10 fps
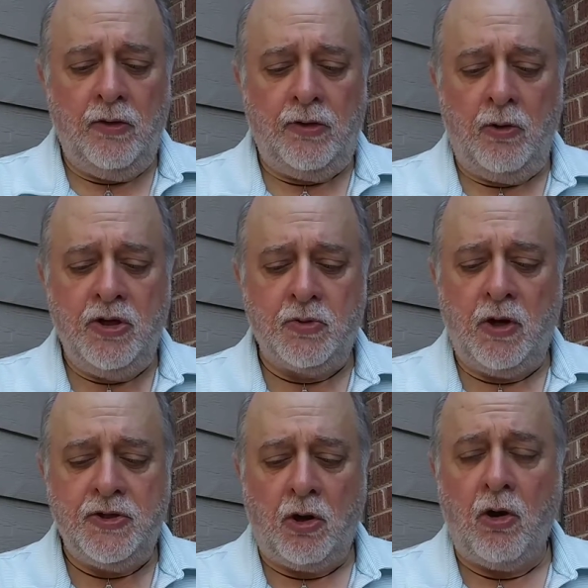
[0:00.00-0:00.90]
Though his
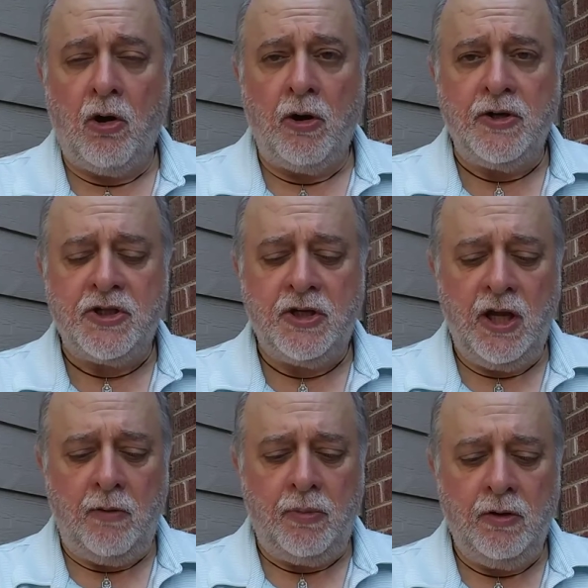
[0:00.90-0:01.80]
ways are hard and
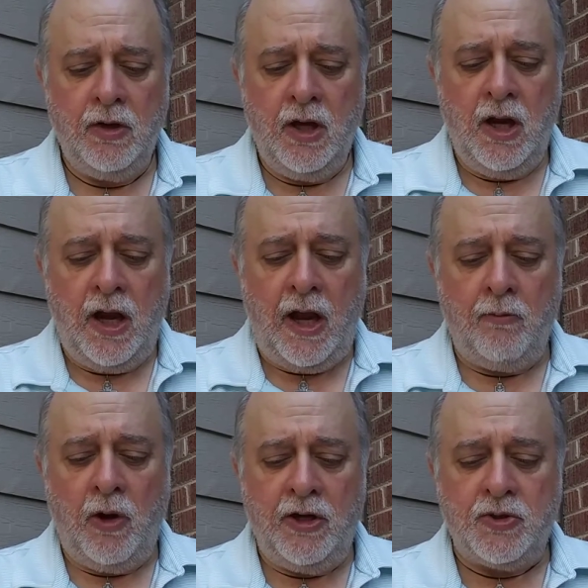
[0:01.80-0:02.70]
steep,
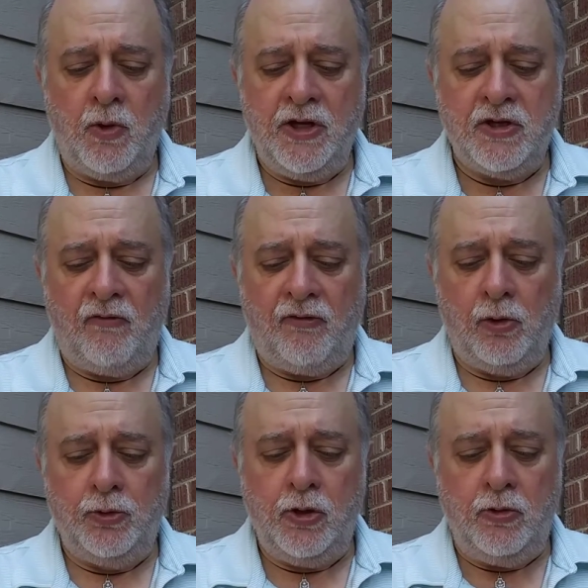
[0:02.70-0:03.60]
and when his wings
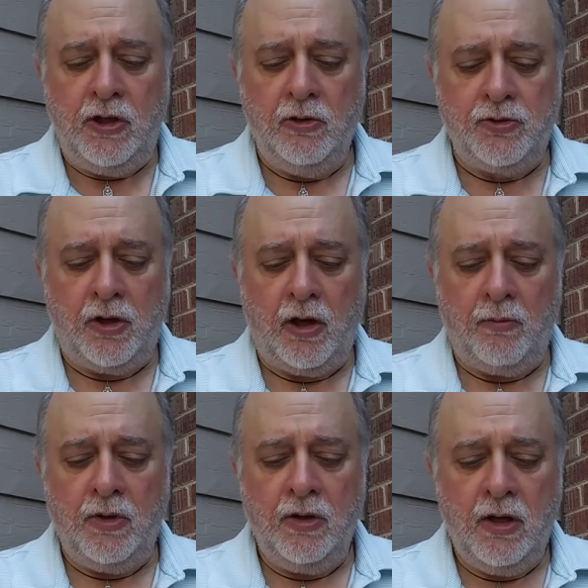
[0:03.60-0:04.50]
enfold you, yield to
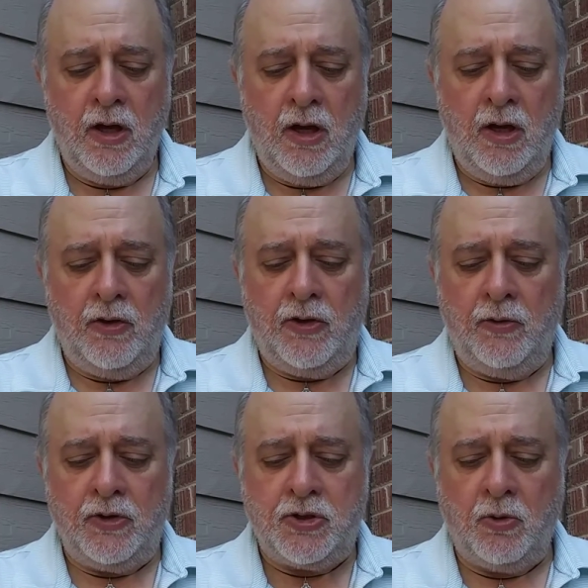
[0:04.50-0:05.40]
him. Though
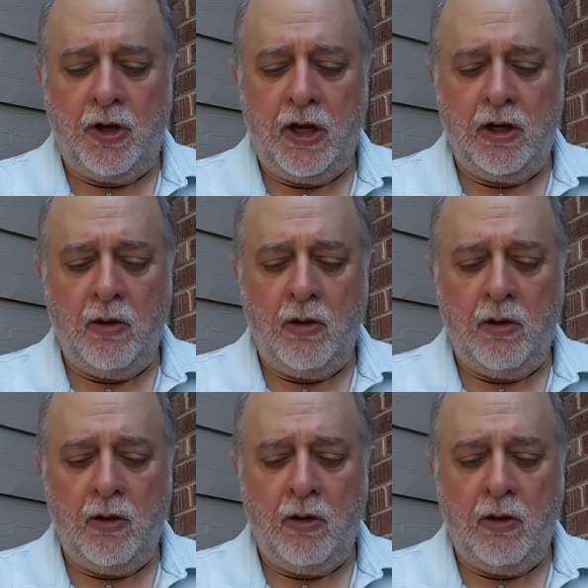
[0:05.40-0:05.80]
the sword hidden